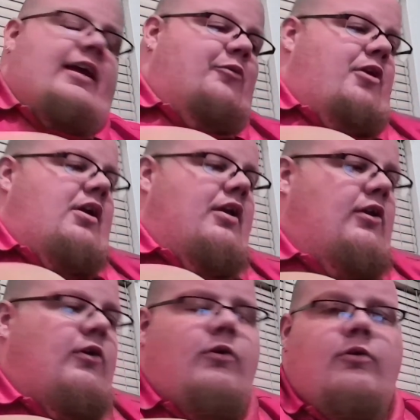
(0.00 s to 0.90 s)
where you can
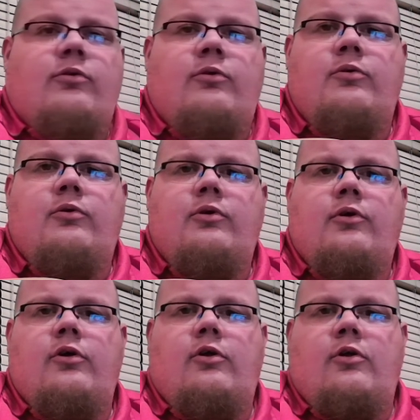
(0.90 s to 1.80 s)
do
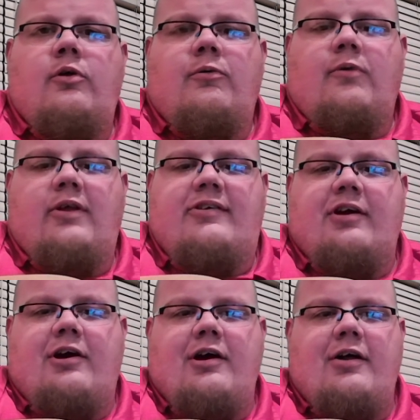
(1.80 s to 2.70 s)
what's
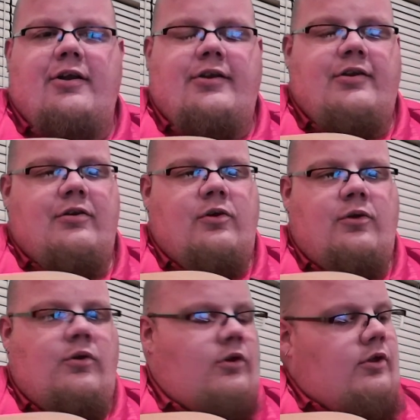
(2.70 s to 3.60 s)
called
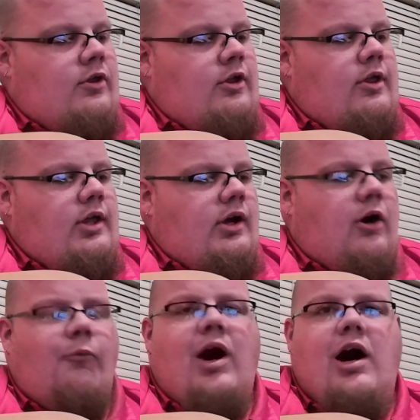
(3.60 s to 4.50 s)
a
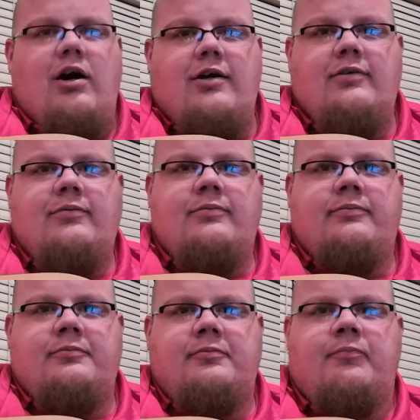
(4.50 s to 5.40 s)
walk,
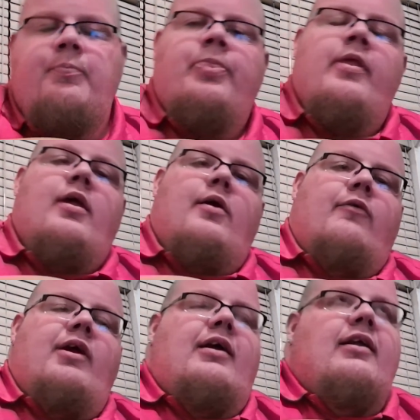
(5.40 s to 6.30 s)

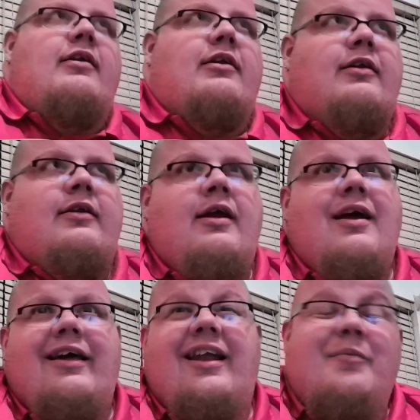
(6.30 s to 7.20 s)
where you can,
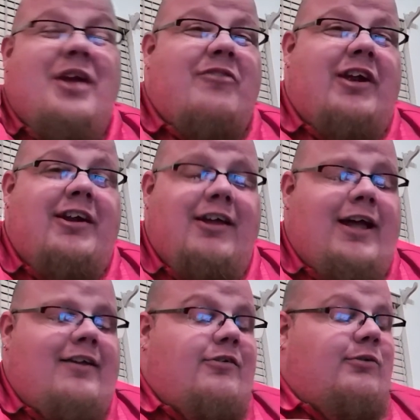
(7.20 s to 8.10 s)
and I'm not very good
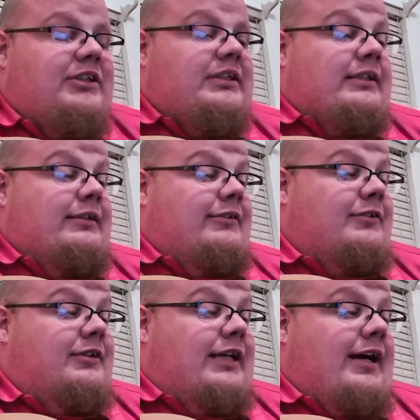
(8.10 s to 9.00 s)
at it, so
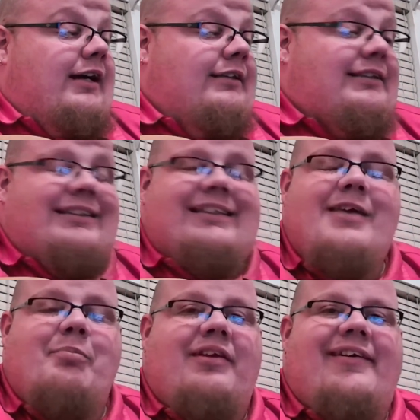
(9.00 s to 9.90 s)
we'll
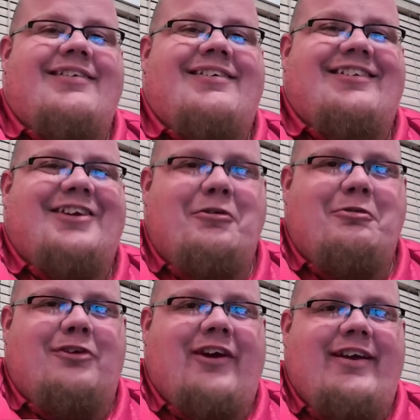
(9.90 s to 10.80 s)
stay playing slow
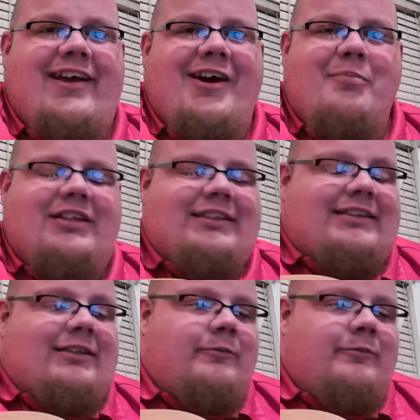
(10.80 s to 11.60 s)
for right now, but just